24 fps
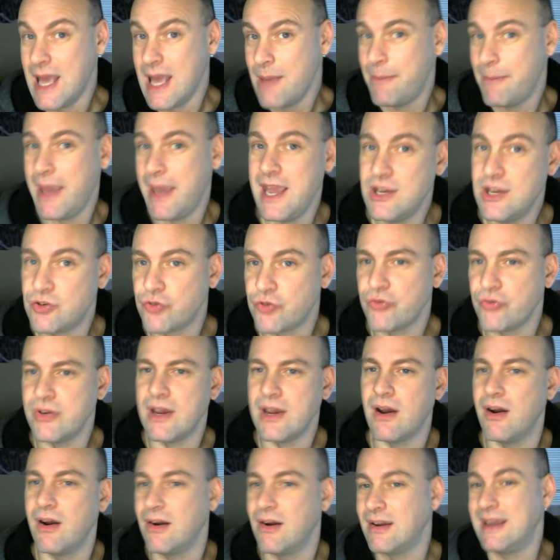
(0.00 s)

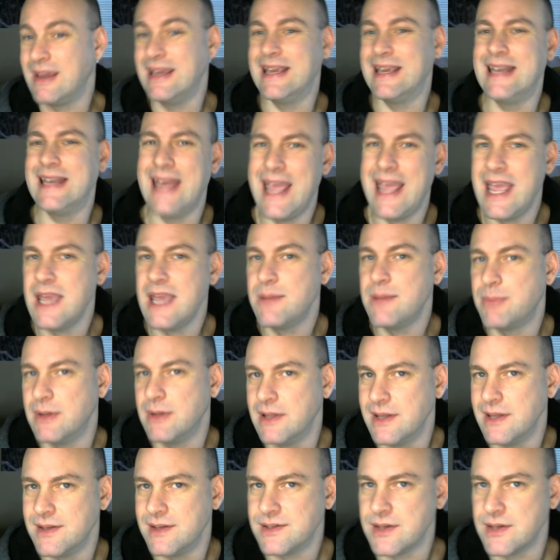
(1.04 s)
patriarchy, and
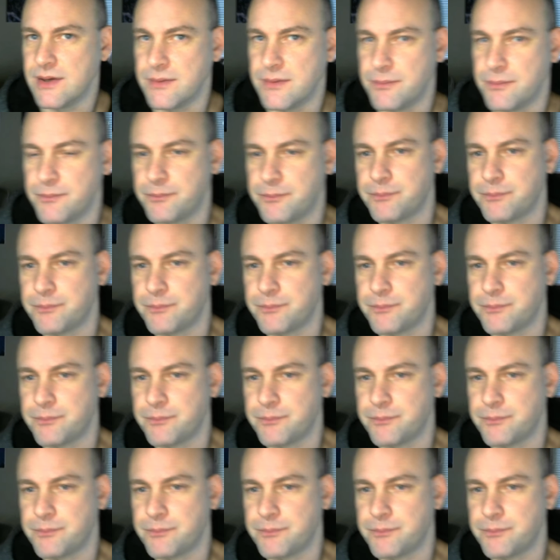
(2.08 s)
ableism.